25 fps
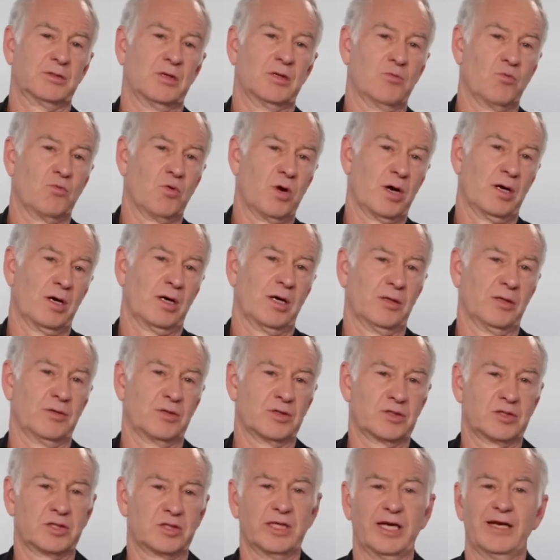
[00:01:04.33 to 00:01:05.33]
wearing on
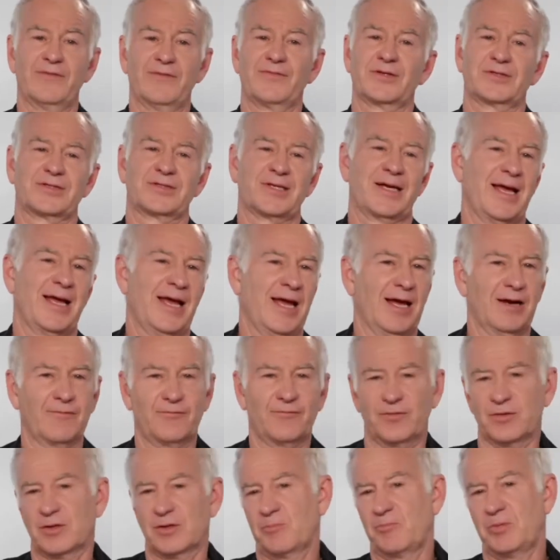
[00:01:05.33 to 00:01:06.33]
their sleeve. There's a
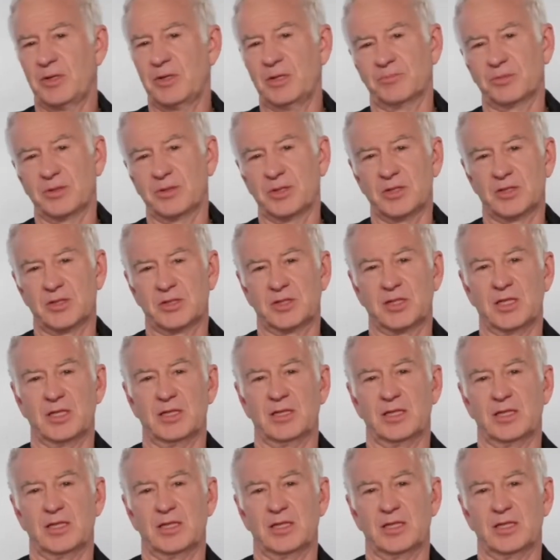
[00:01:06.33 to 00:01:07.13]
handful of people you see